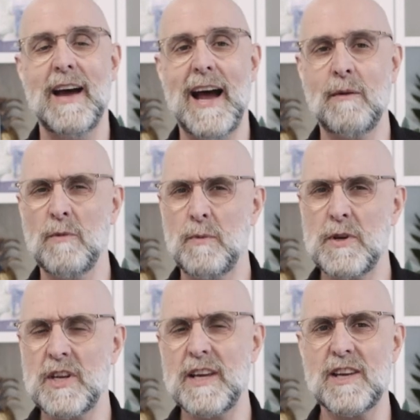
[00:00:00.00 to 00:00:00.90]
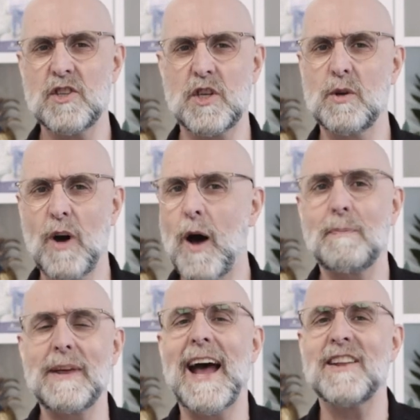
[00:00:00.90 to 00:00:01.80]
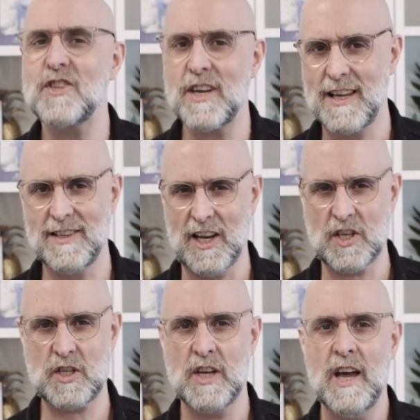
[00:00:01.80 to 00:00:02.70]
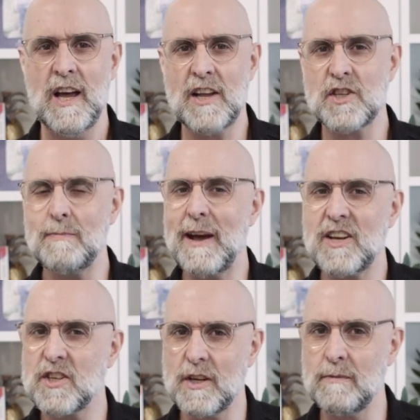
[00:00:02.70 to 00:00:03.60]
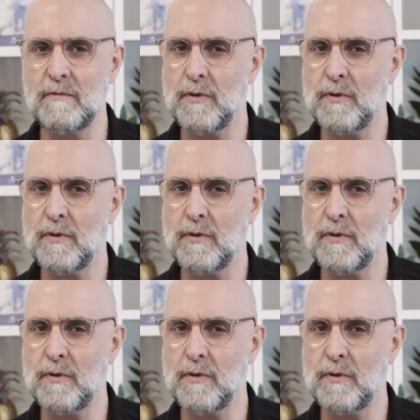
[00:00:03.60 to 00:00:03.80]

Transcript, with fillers: And we'll be seeking to up the ante in this and to make some,